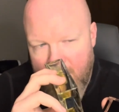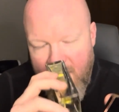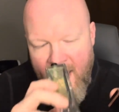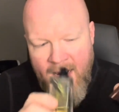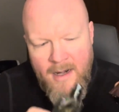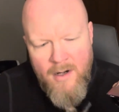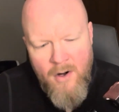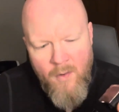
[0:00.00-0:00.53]

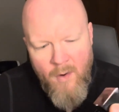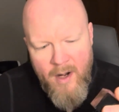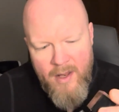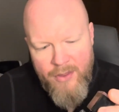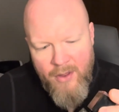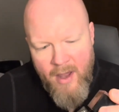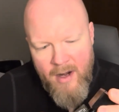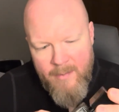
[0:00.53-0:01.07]
I didn't know what I
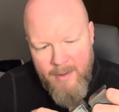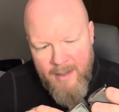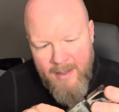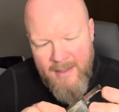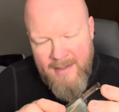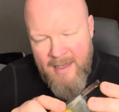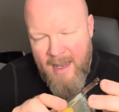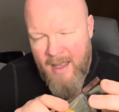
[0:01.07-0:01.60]
thought about it.
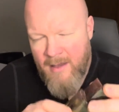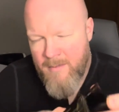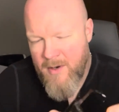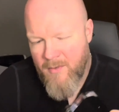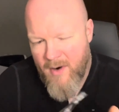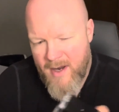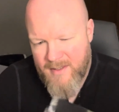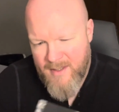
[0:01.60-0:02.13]
Like the
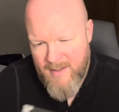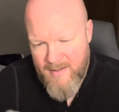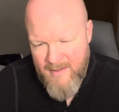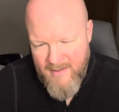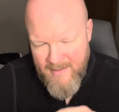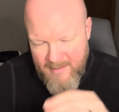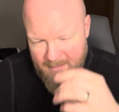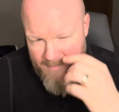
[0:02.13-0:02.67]
alamy
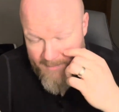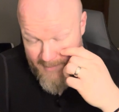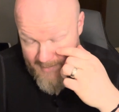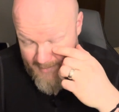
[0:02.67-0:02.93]
resin and the